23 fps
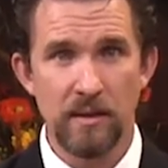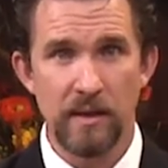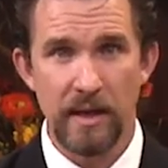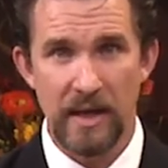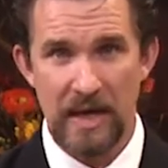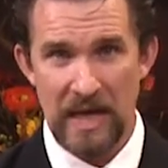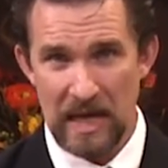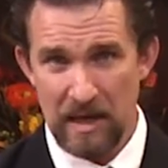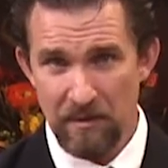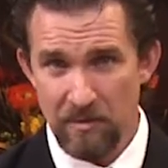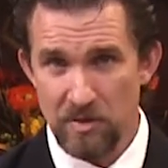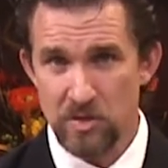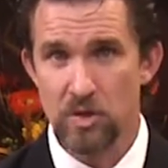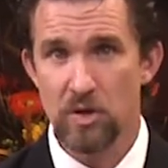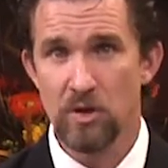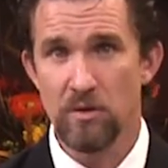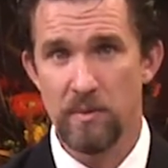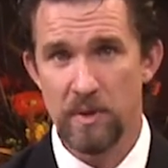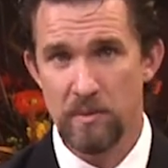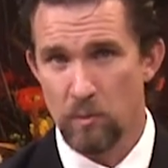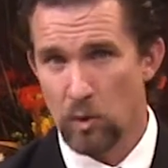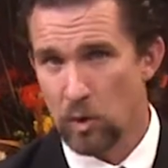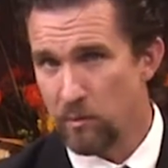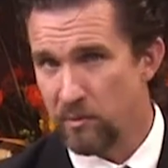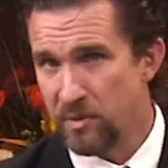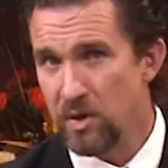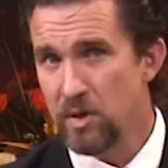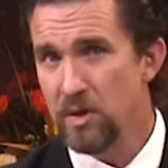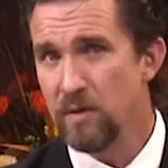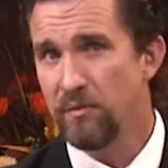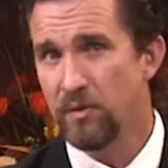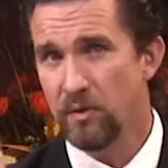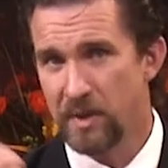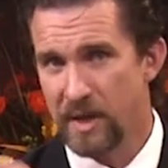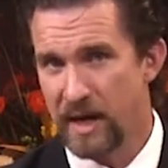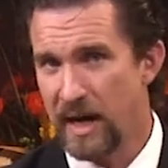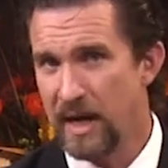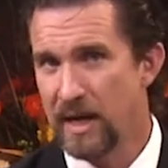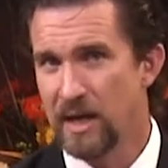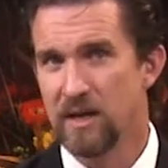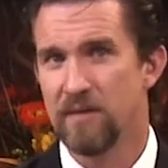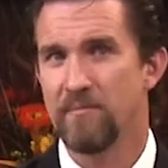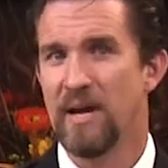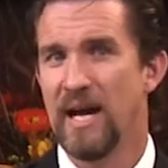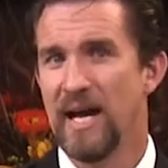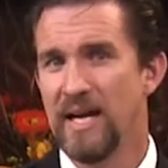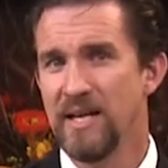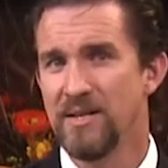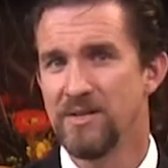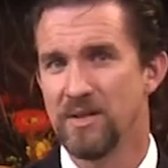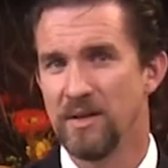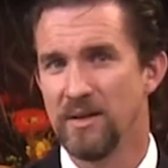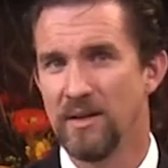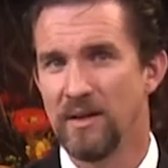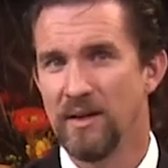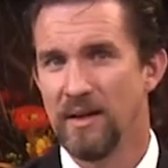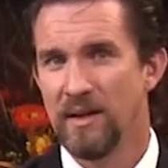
Heaven's going to be more beautiful than I can imagine.